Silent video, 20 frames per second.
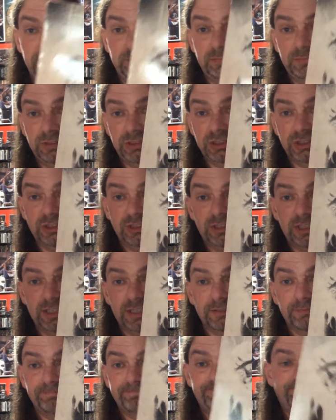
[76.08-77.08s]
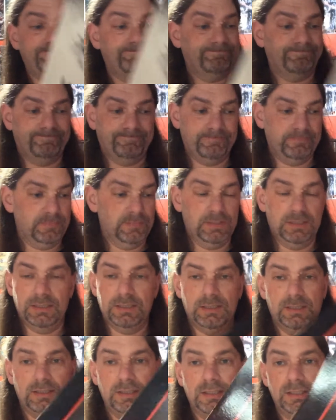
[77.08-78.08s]
just uh,
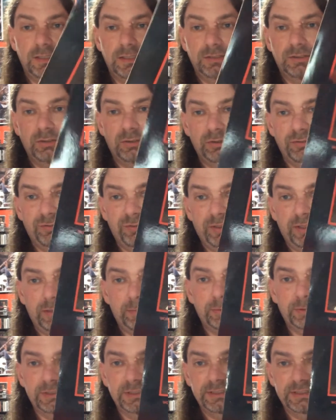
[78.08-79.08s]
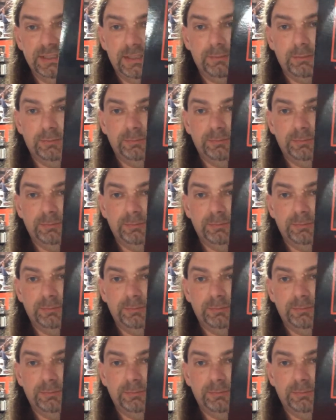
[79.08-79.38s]
totally forgot about this album.